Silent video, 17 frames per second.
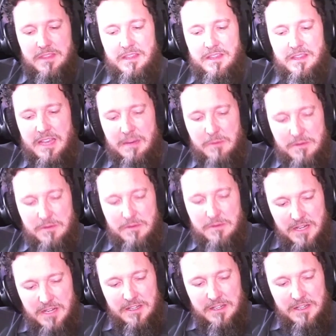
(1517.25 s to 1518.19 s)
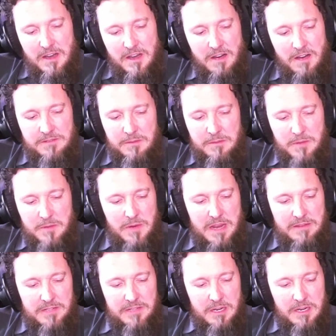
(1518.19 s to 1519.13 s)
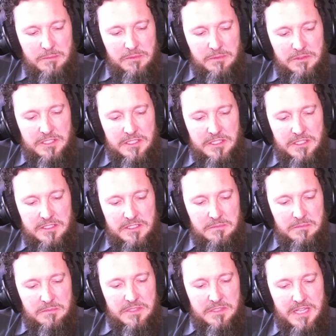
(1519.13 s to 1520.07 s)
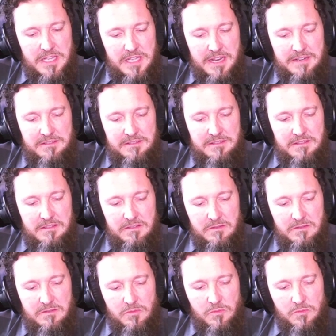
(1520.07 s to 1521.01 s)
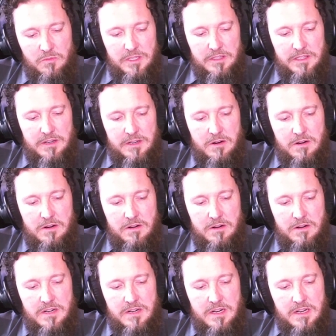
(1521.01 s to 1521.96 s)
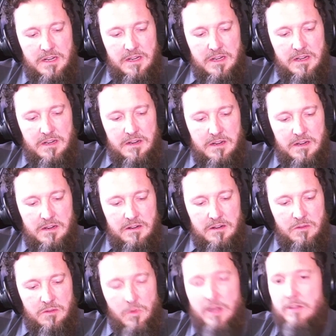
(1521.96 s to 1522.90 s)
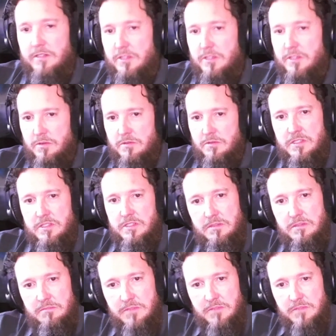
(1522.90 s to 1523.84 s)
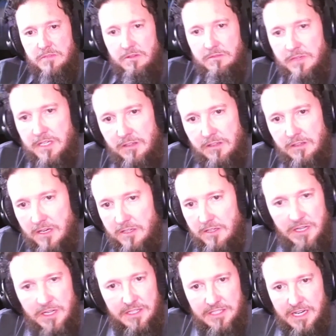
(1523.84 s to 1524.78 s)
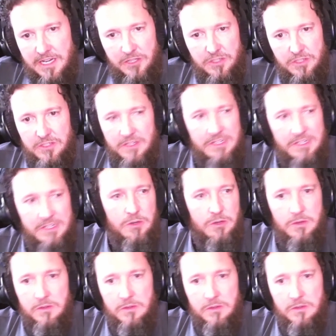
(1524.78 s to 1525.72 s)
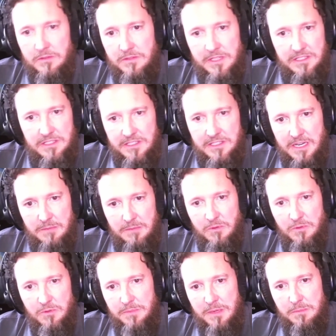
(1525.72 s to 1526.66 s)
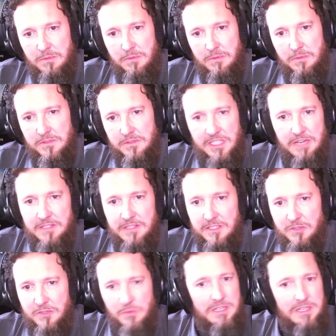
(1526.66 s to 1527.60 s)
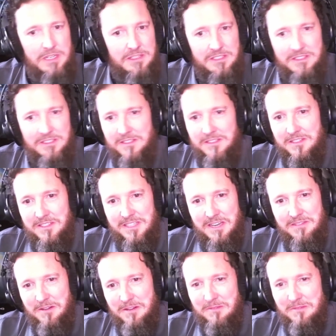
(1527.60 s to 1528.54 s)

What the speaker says: And we've done it enough. We have a couple of systems that really are well used. We get a lot of transactions on Eternal, as an example, people saving tweets and saving,